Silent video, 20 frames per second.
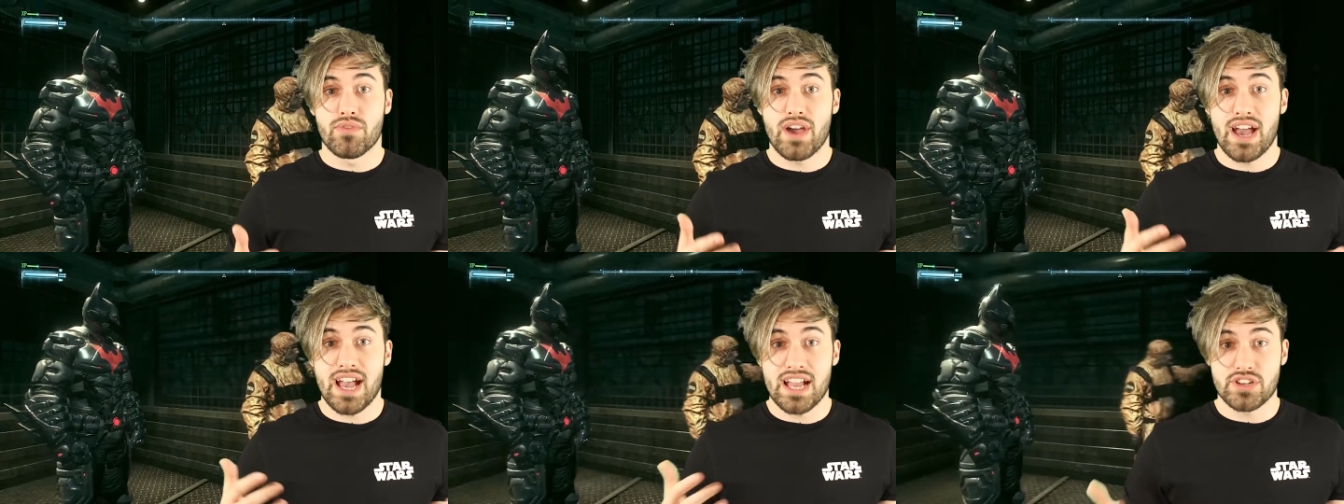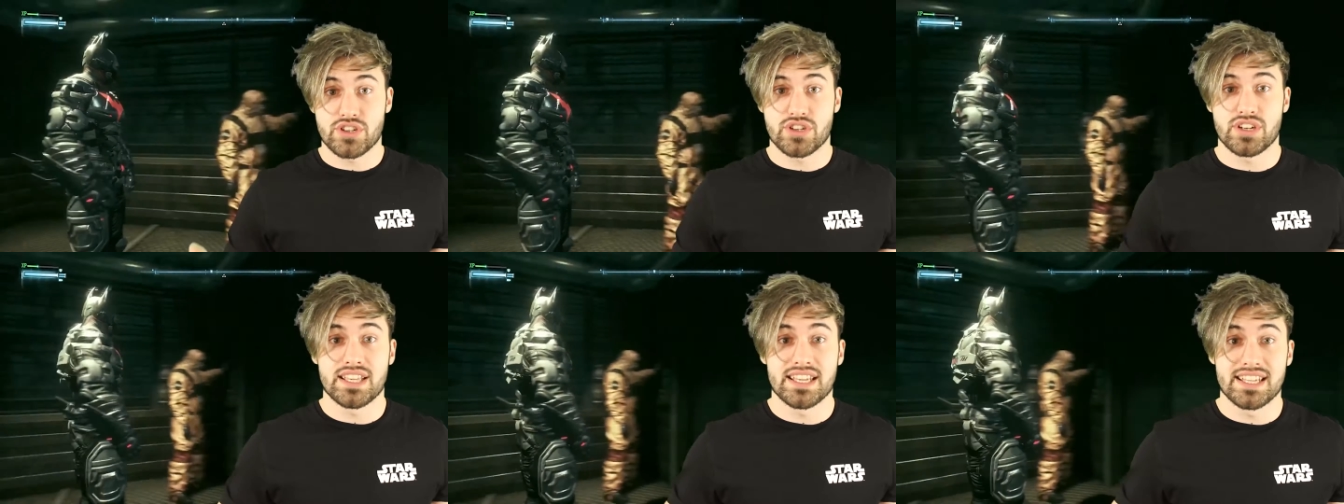
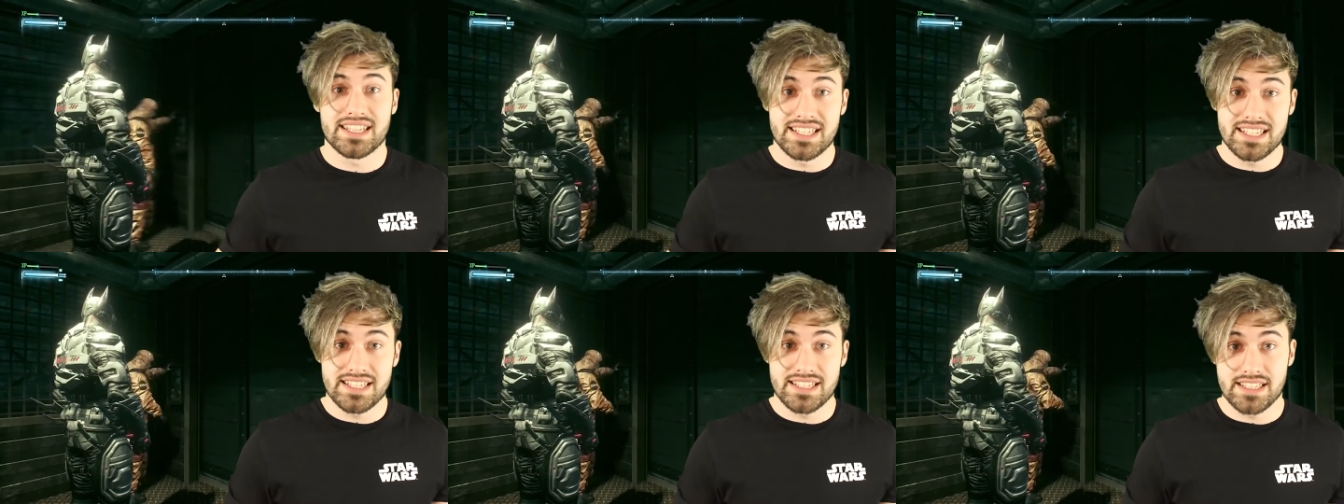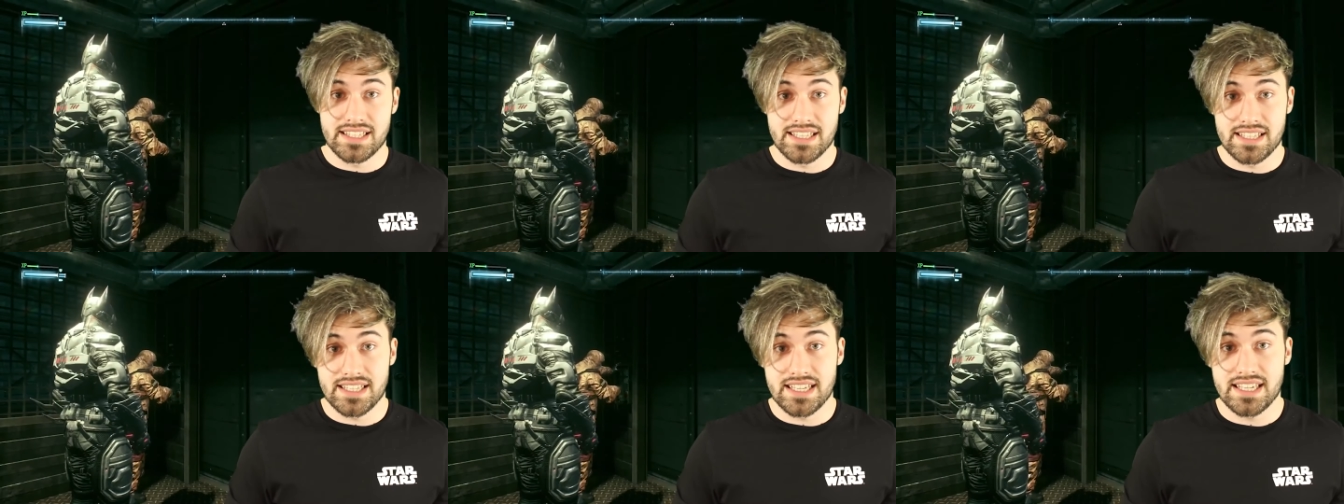actually exists
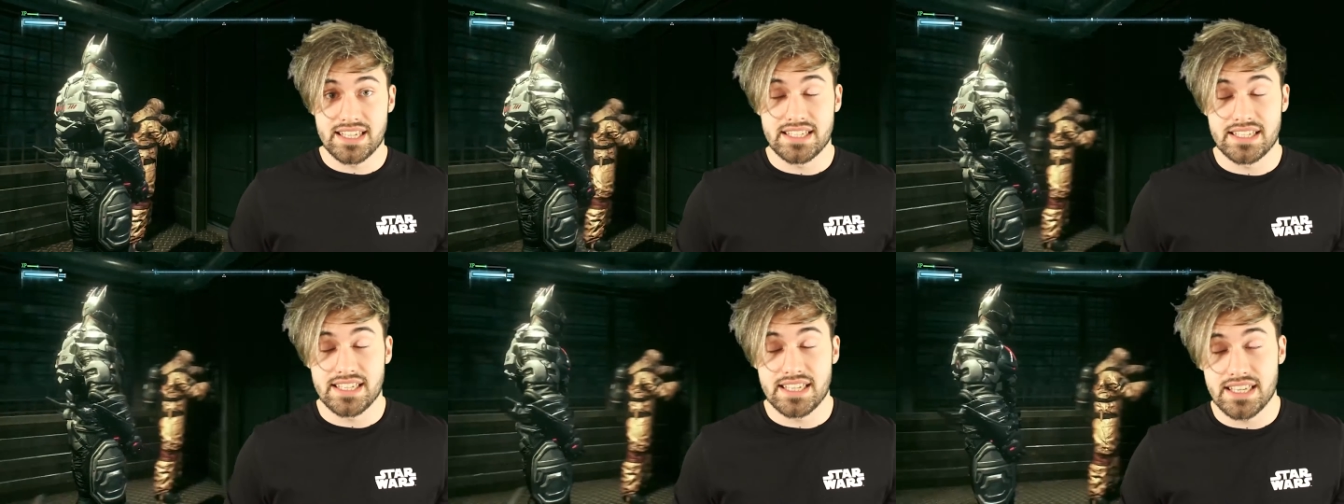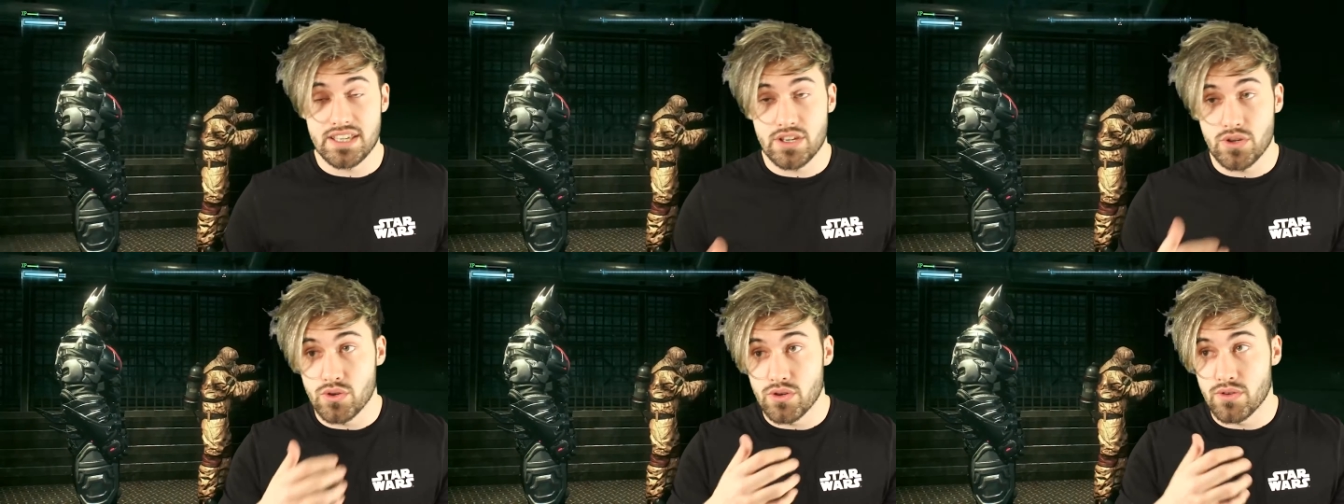in the DC
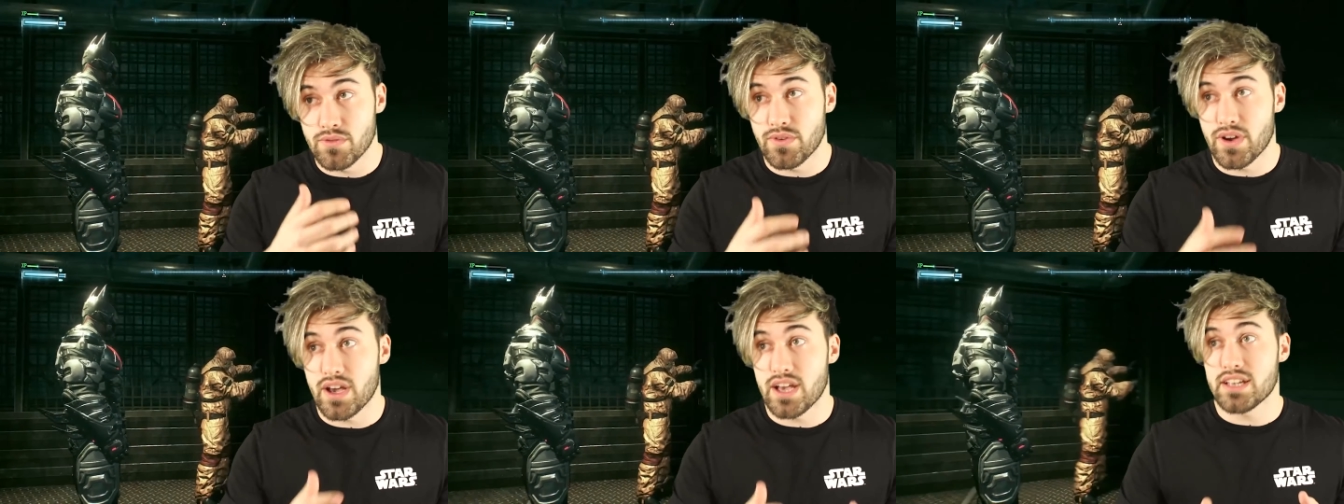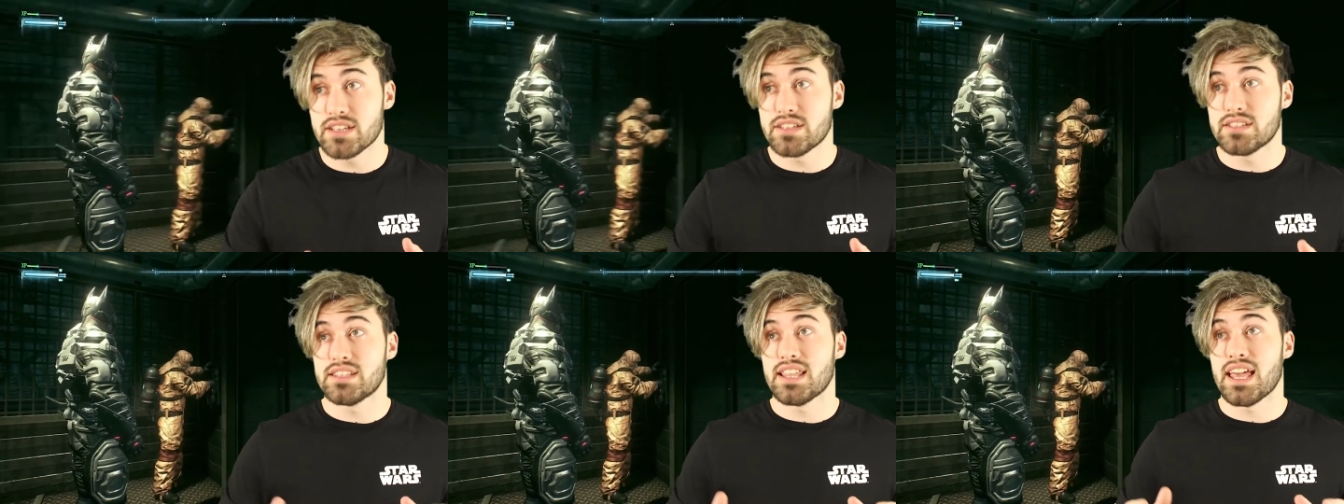universe.